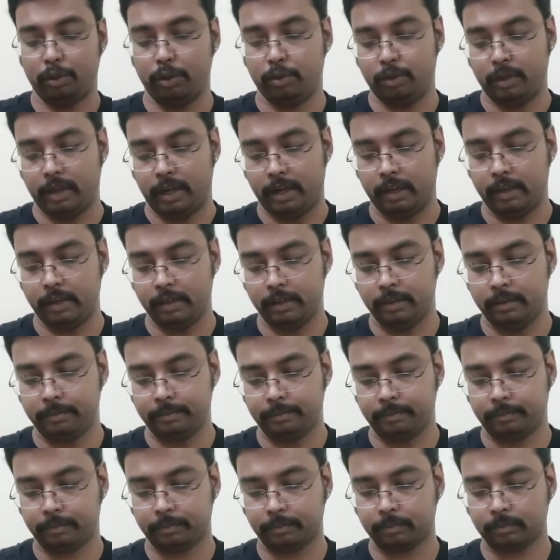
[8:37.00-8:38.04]
you that.
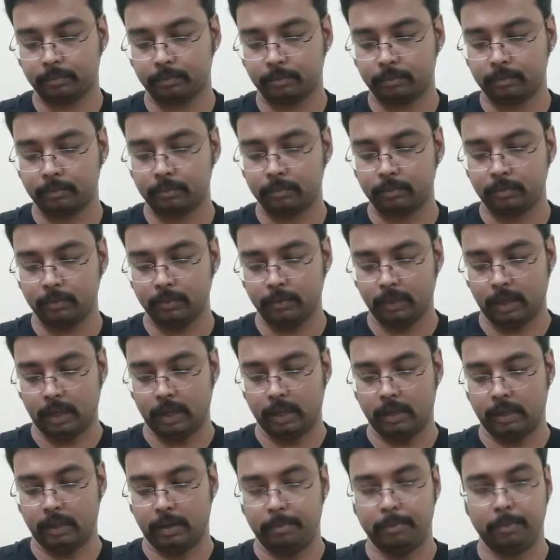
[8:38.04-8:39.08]

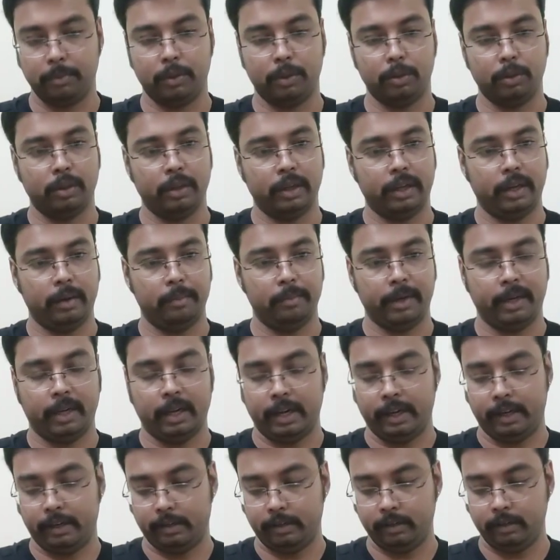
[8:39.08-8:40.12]
I'll come to the helmet
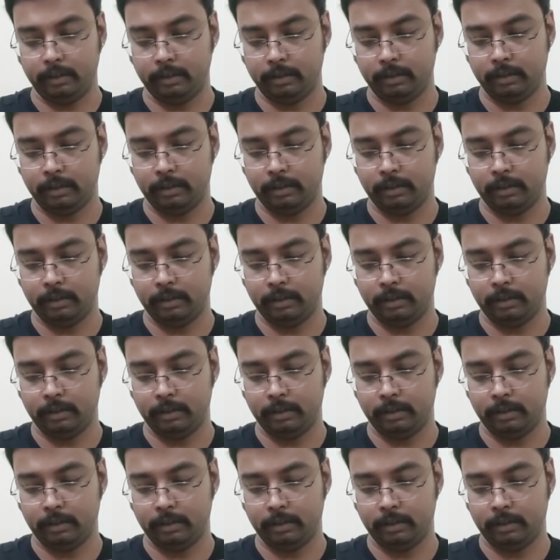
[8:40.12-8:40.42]
later.